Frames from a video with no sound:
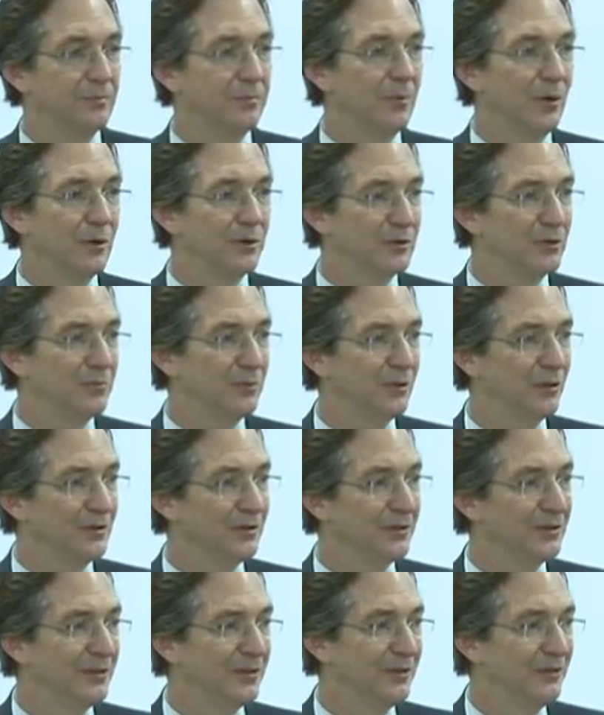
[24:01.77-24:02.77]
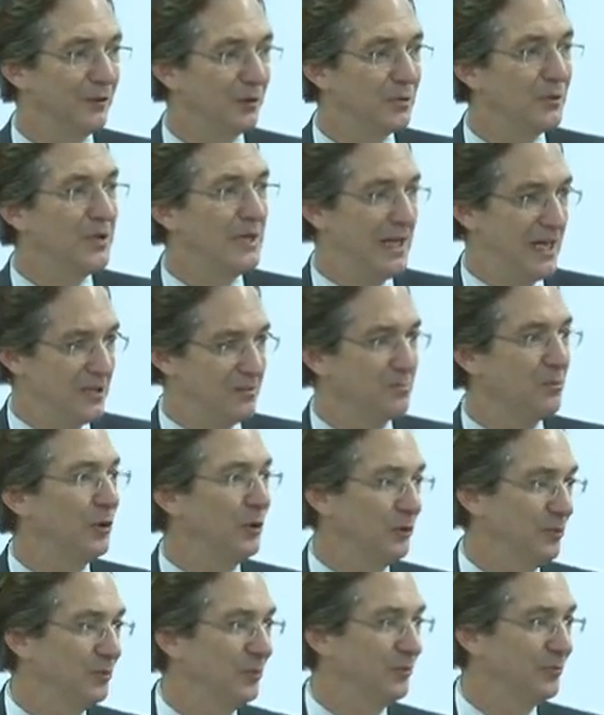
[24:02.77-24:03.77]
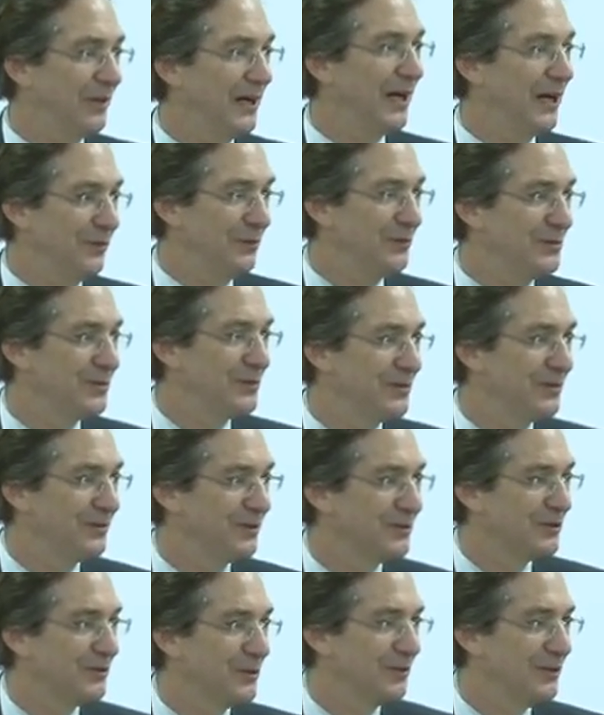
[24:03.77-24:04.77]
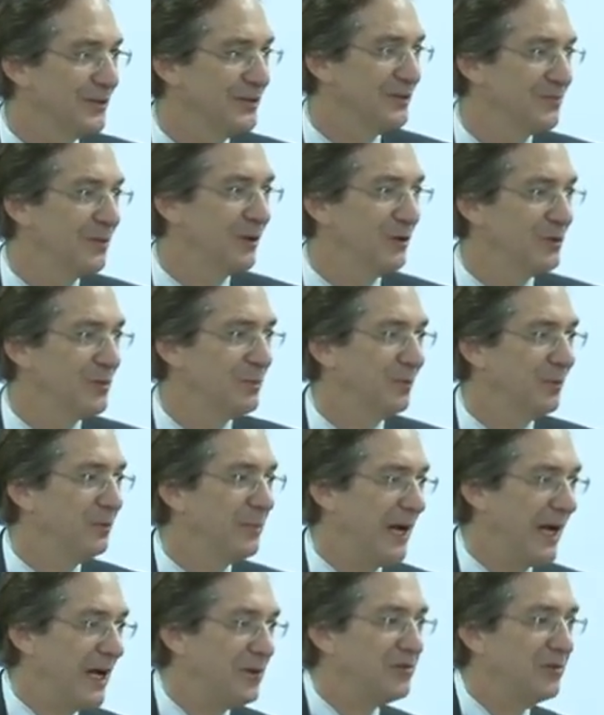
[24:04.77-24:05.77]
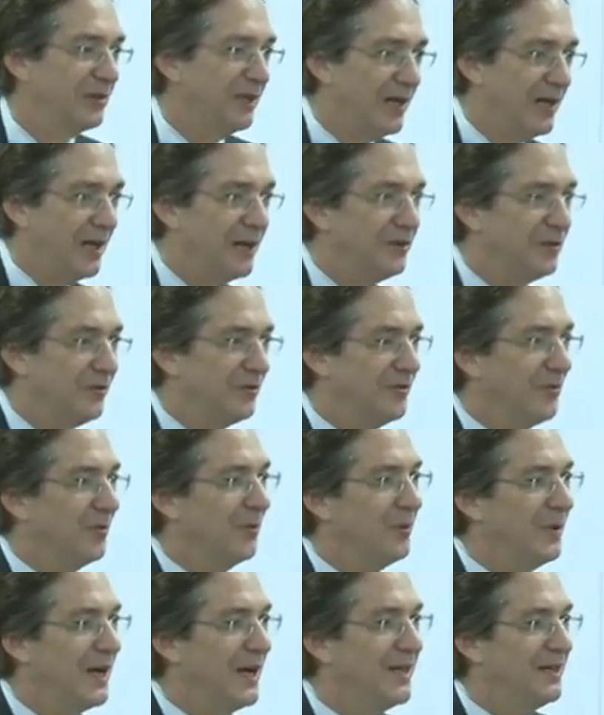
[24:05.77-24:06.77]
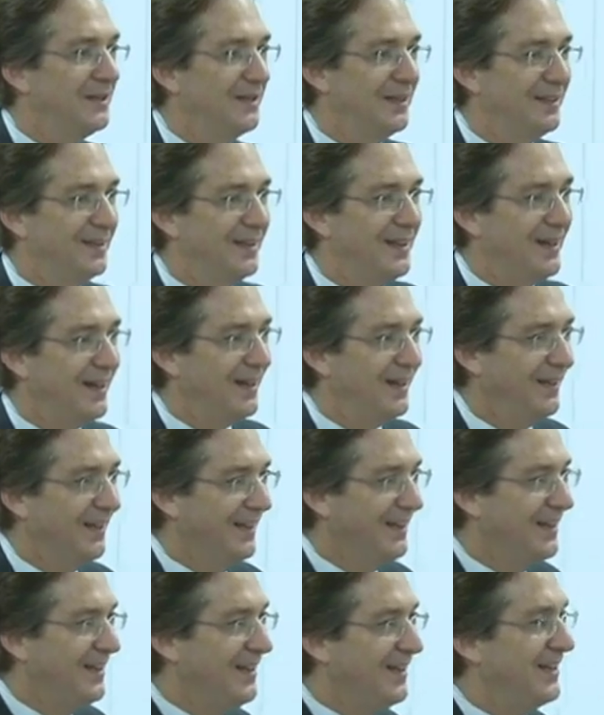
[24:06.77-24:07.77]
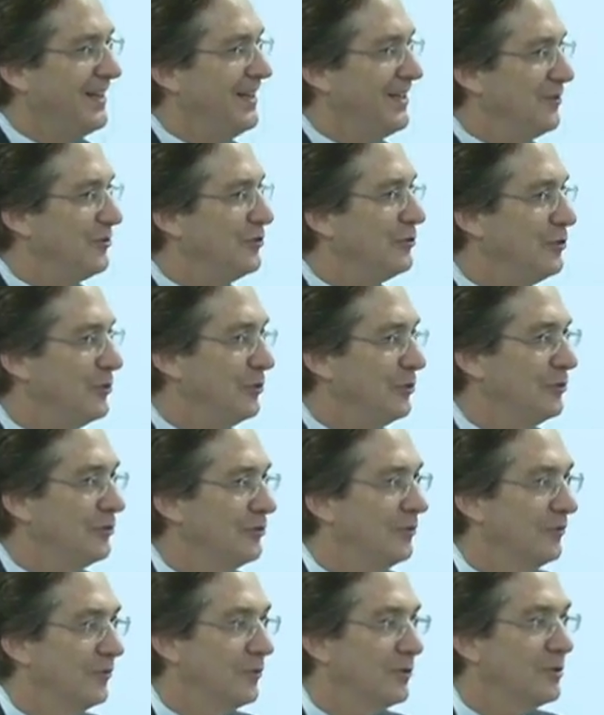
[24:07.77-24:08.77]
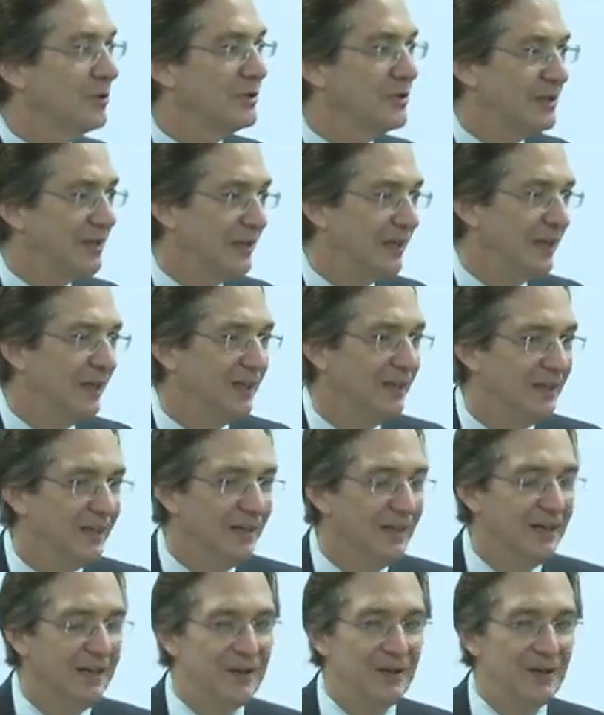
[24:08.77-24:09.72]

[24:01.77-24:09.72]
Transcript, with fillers: multiple, the queen has multiple fathers. So these multiple patrilines is the way that they introduce diversity.